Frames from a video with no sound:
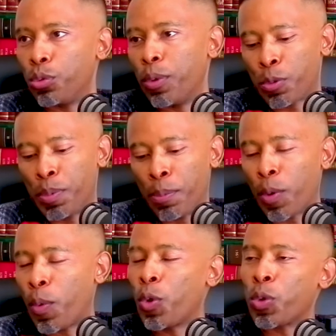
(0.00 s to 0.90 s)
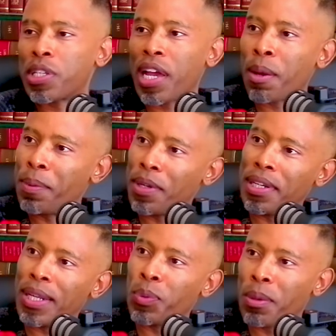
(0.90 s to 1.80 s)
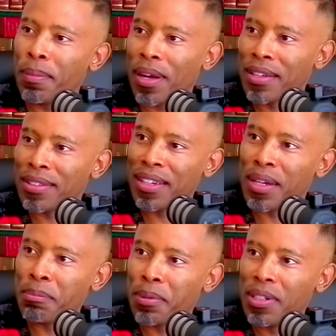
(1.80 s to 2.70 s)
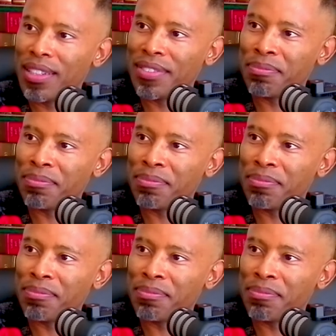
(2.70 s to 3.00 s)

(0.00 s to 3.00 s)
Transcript: Most people won't go sign up in a network marketing company.